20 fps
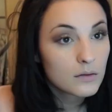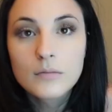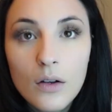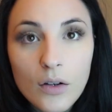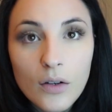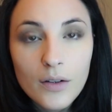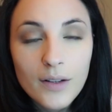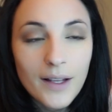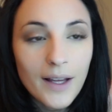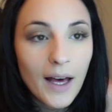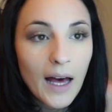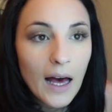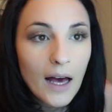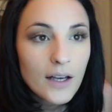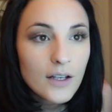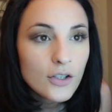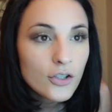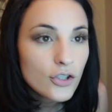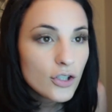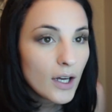So the
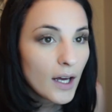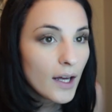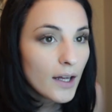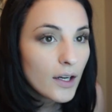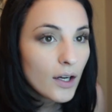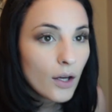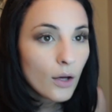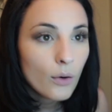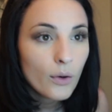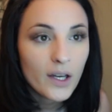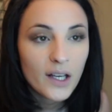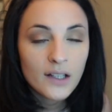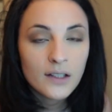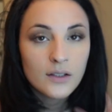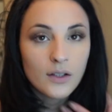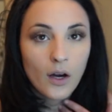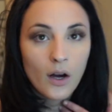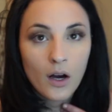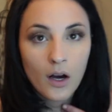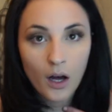eyeshadow is
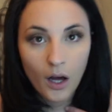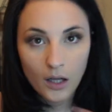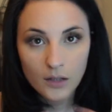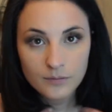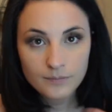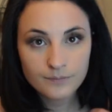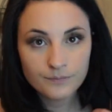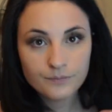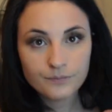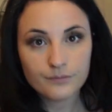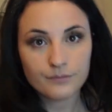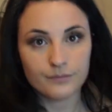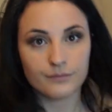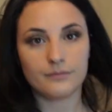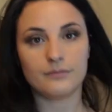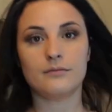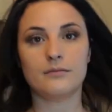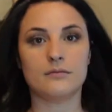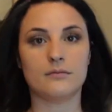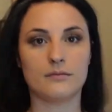on.
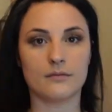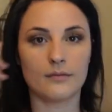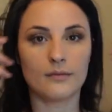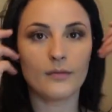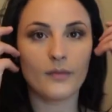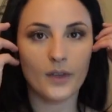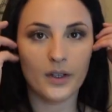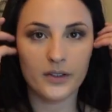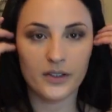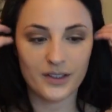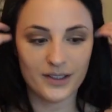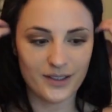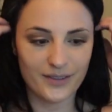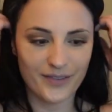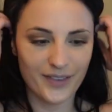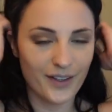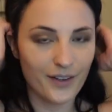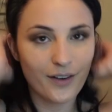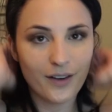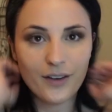Just a
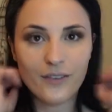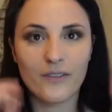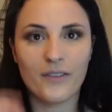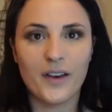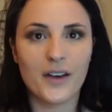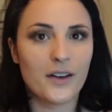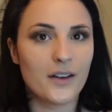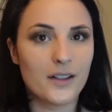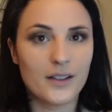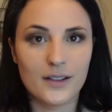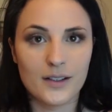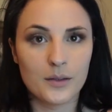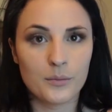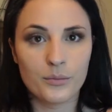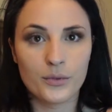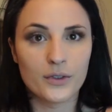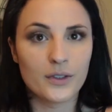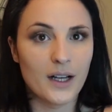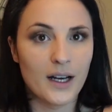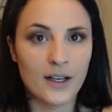very, very
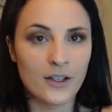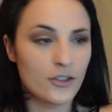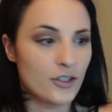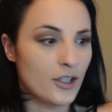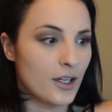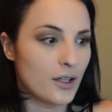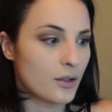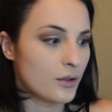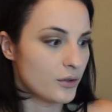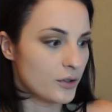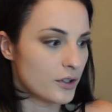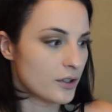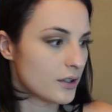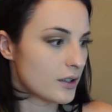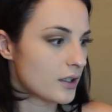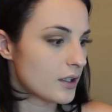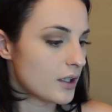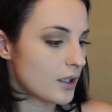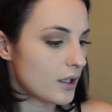simple eyeshadow look.